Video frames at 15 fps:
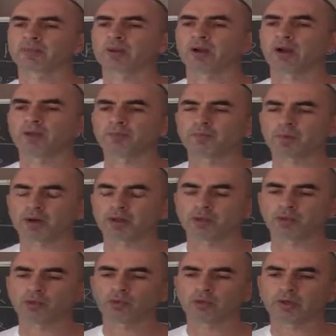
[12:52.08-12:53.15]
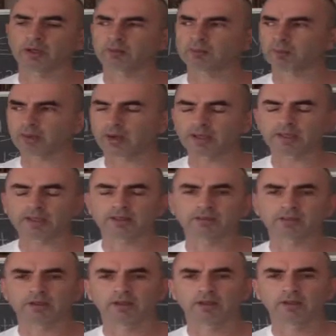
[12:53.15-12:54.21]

I pray your word. Pray it.